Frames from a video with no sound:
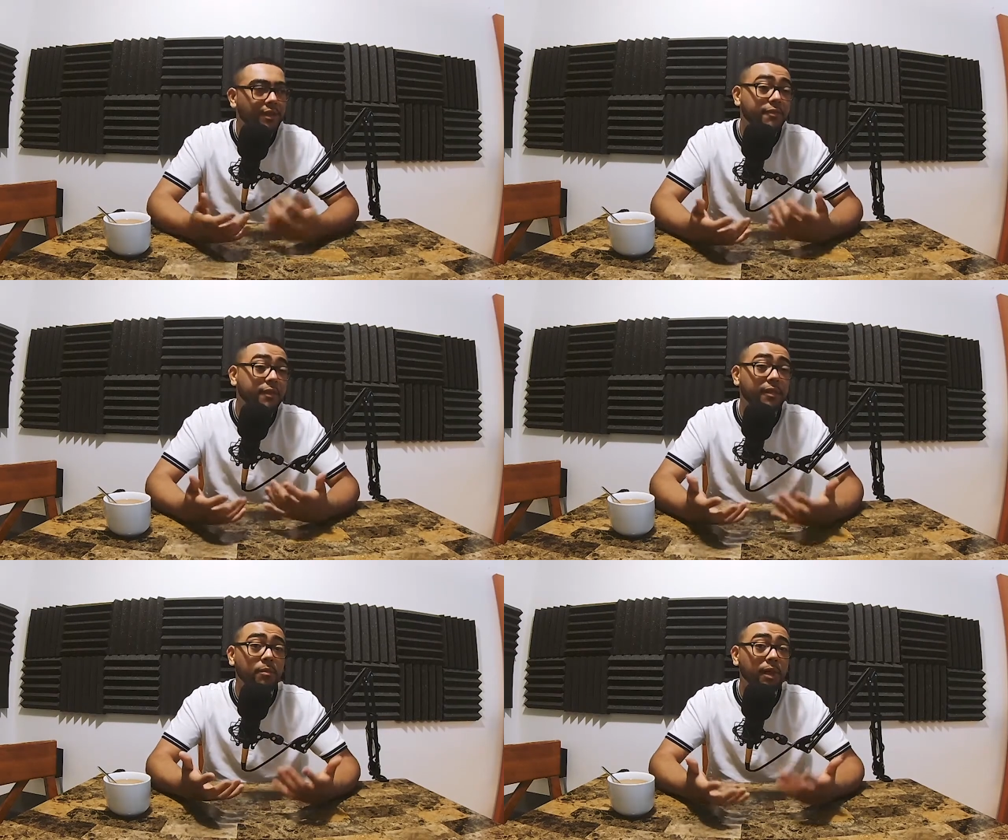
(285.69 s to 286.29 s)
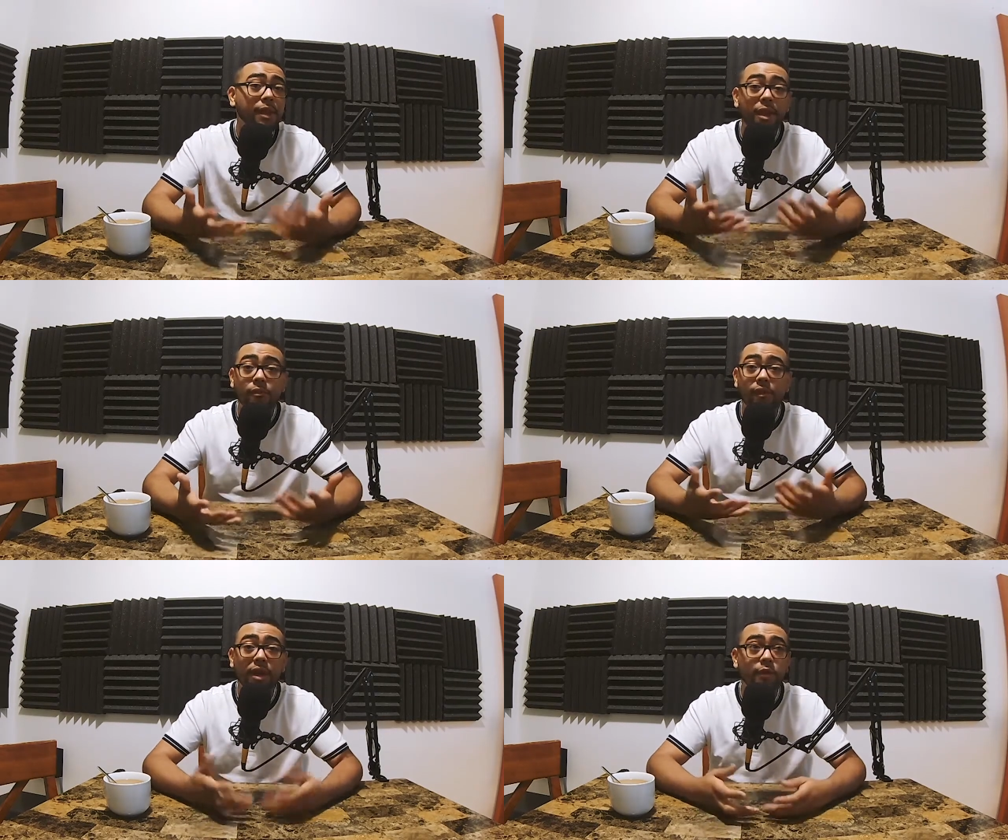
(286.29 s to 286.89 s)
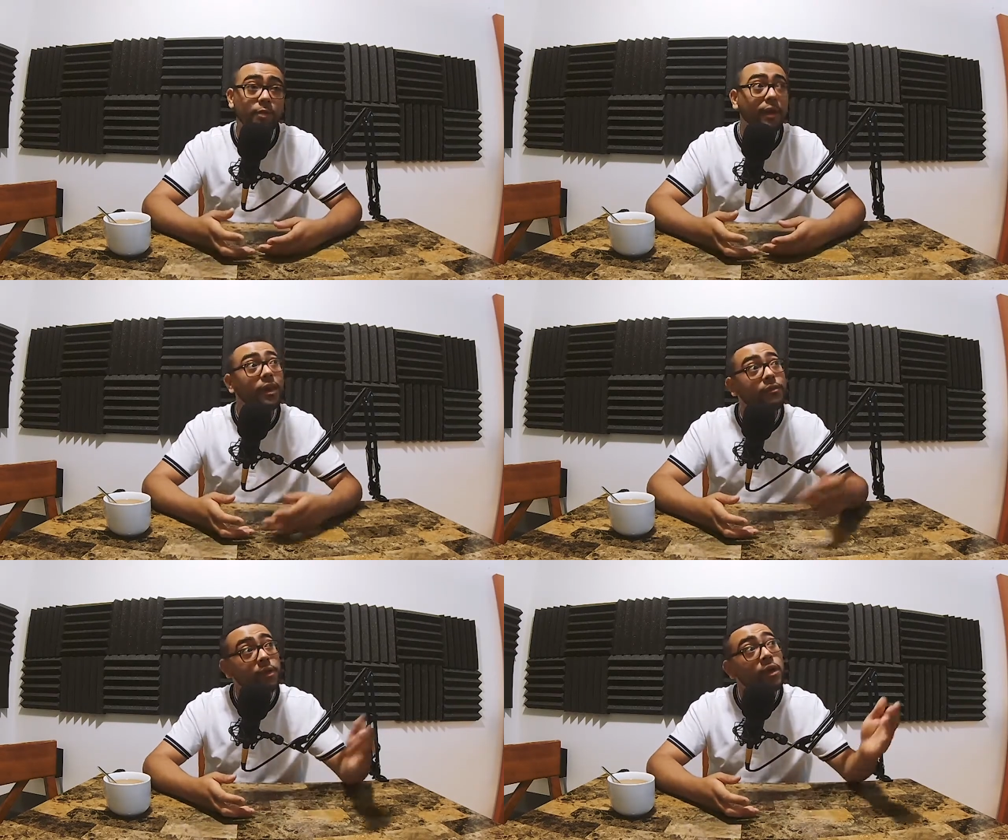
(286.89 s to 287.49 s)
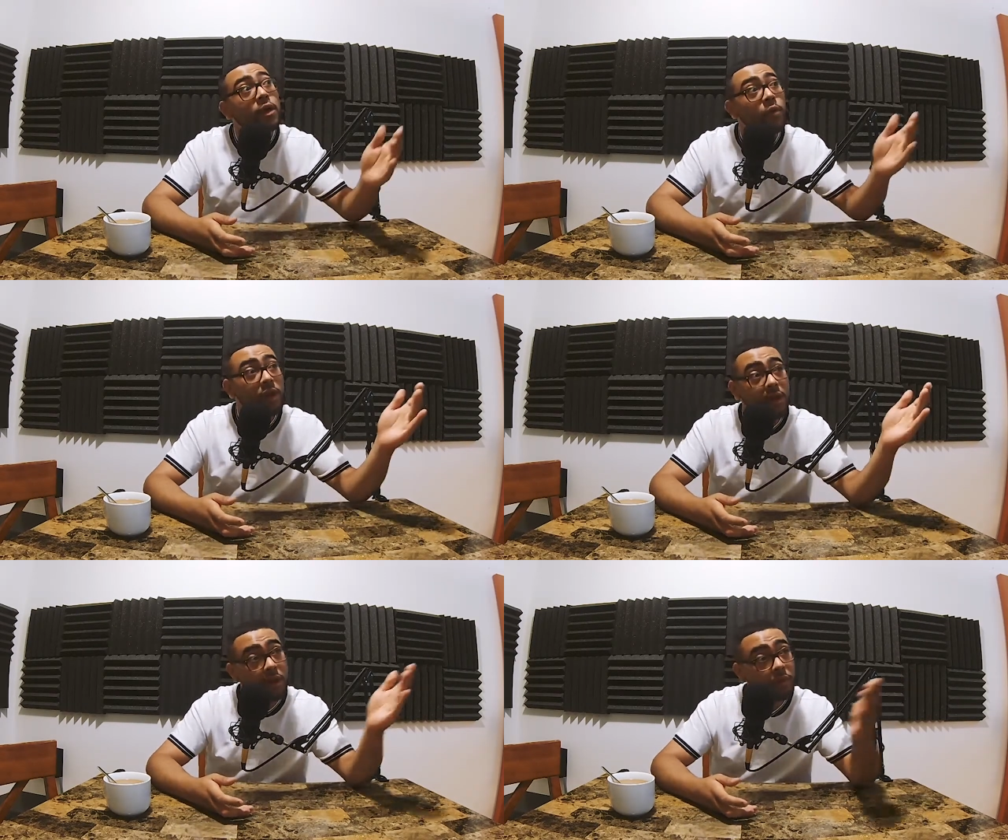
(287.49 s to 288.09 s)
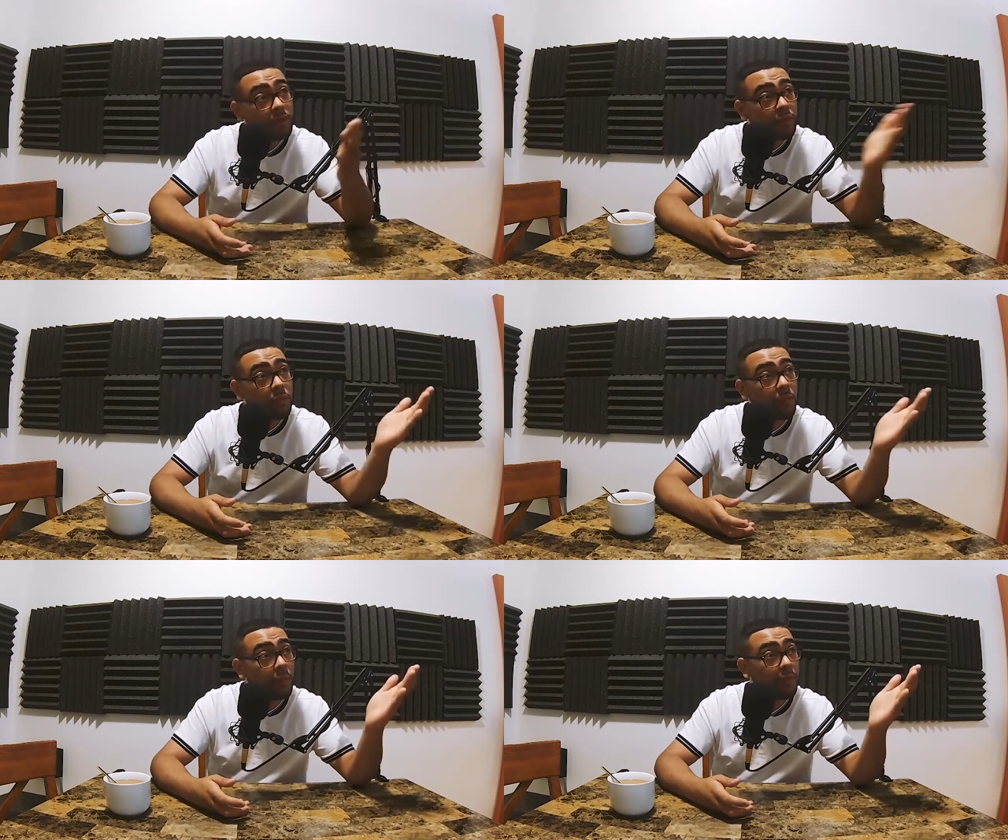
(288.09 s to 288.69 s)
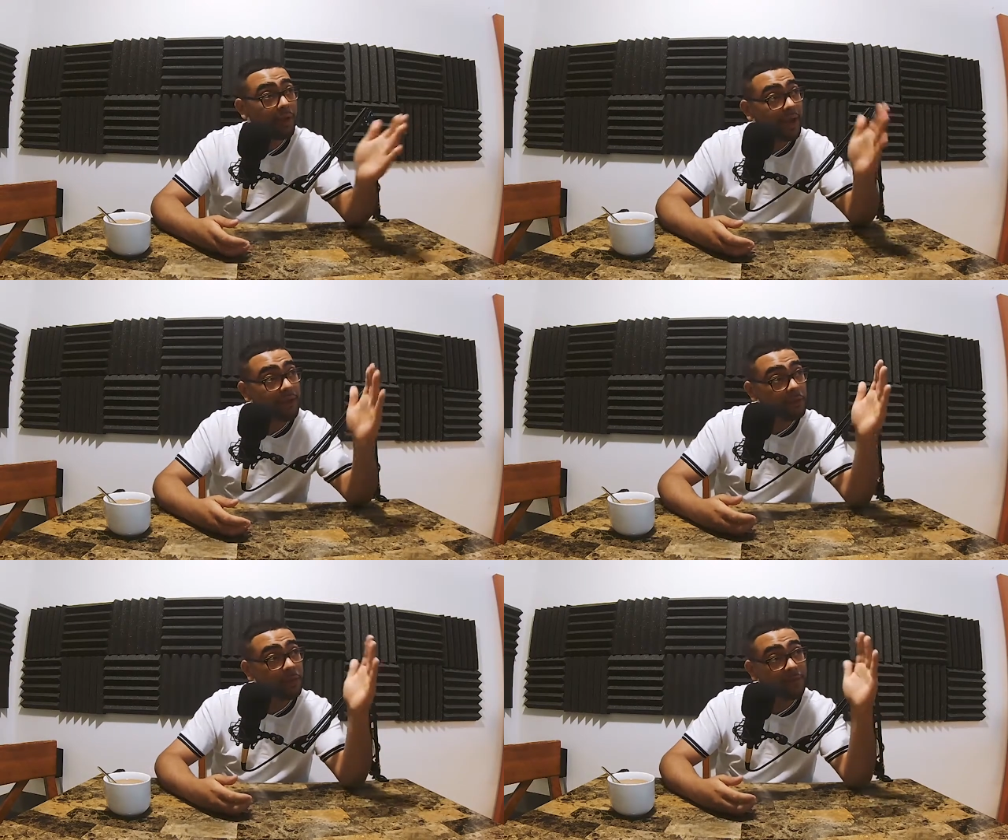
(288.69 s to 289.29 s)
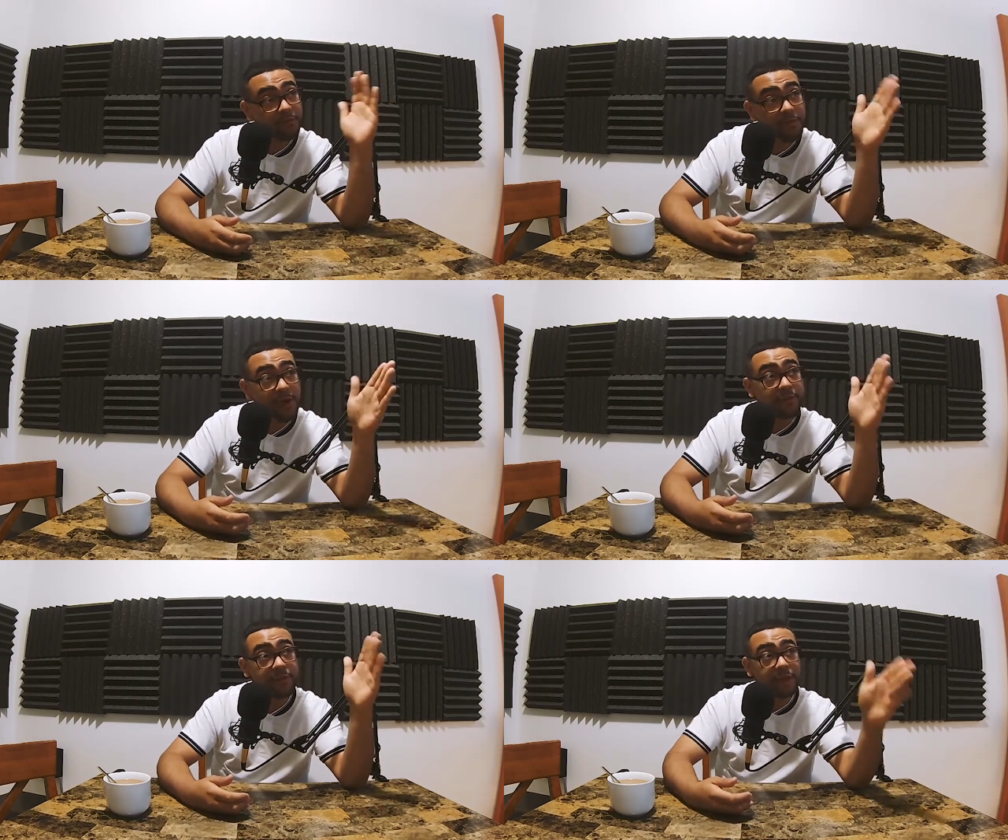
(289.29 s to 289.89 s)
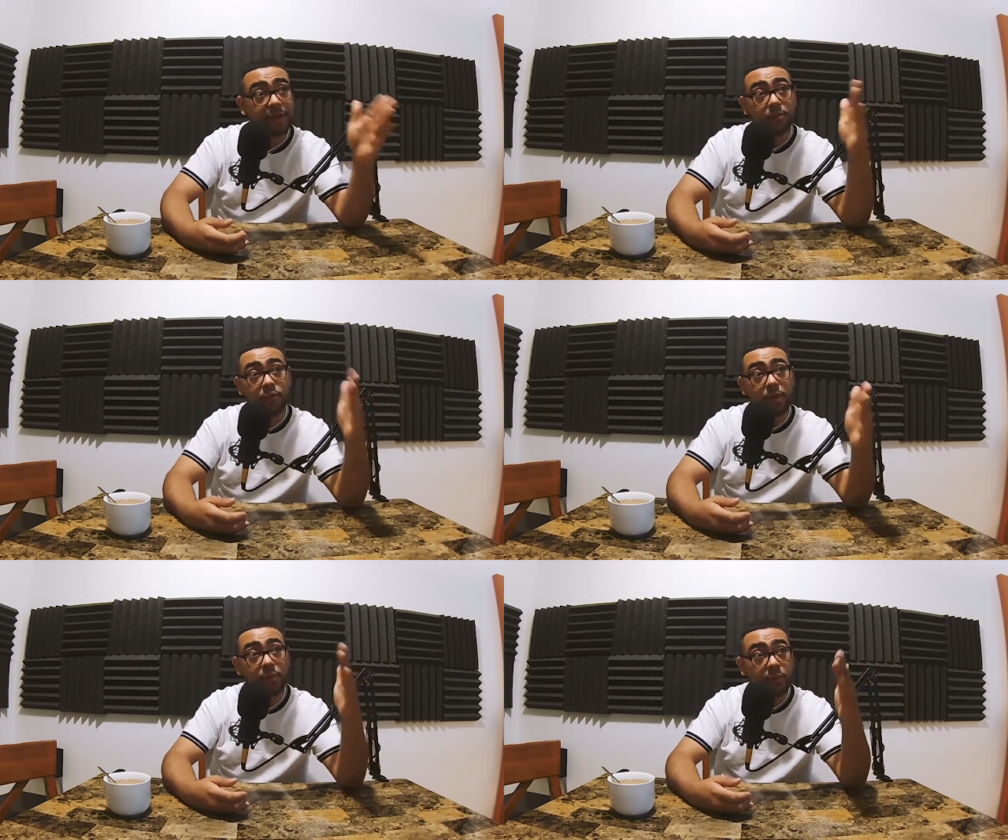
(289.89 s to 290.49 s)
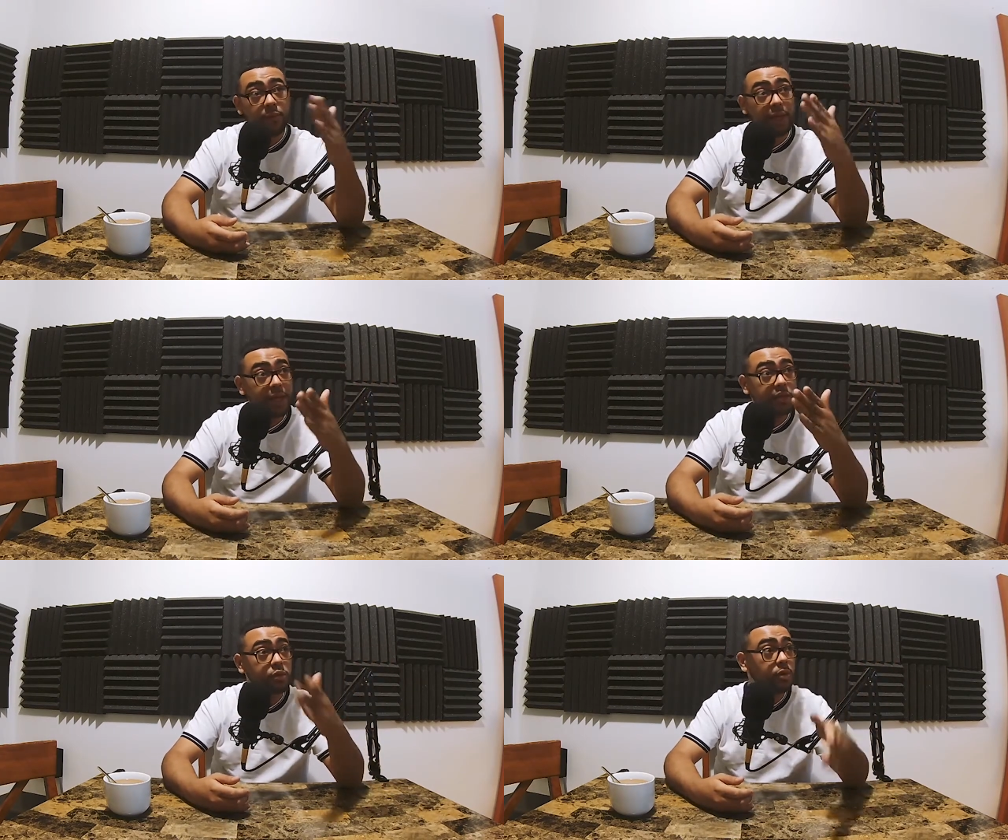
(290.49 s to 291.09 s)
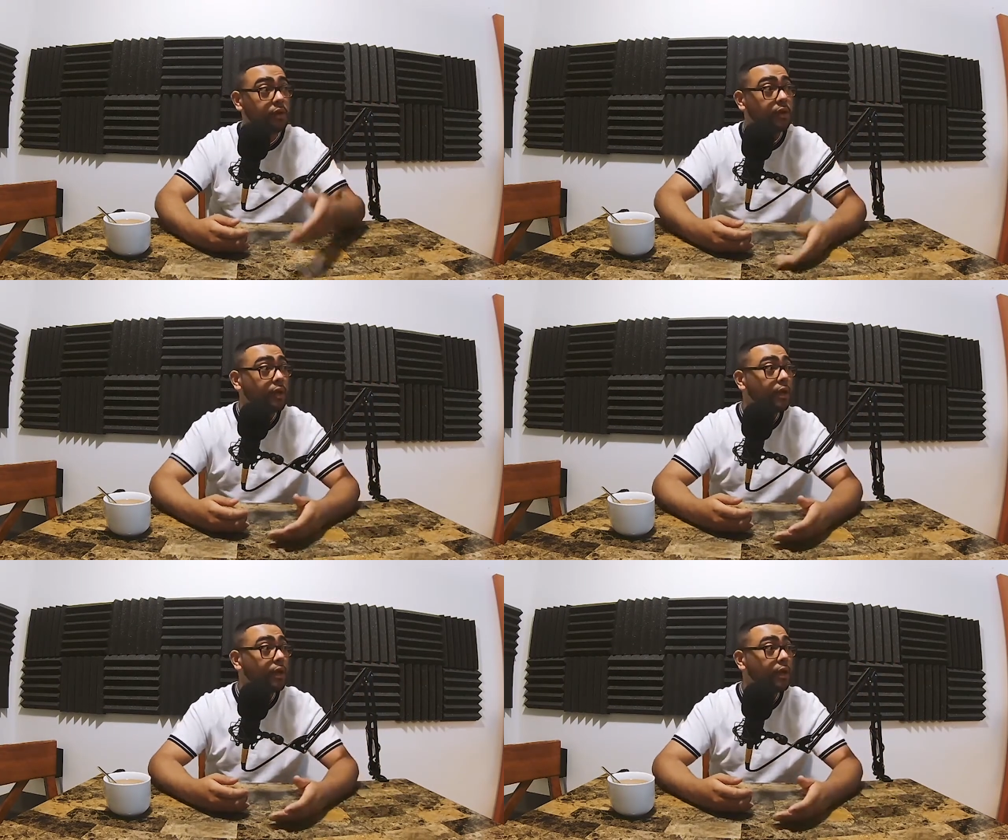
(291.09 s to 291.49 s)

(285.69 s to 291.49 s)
It's affecting me in every aspect. Even when I got to read the board, there has to be a 5-second break between each word.